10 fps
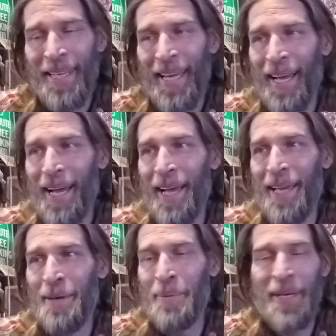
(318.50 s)

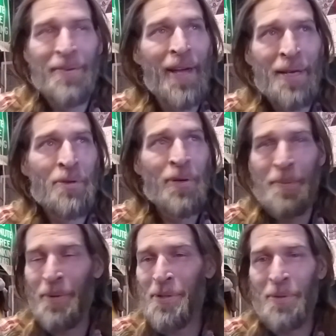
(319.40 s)
We've had
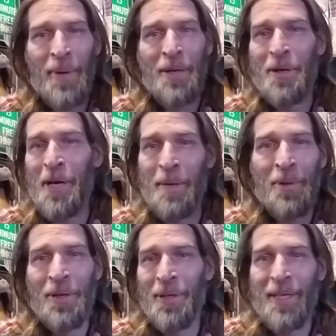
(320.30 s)
creepers around our
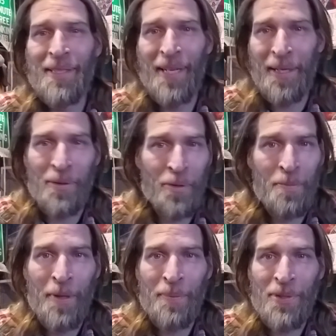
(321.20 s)
neighborhood digging through
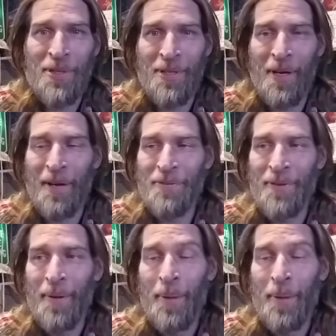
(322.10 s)
people's stuff.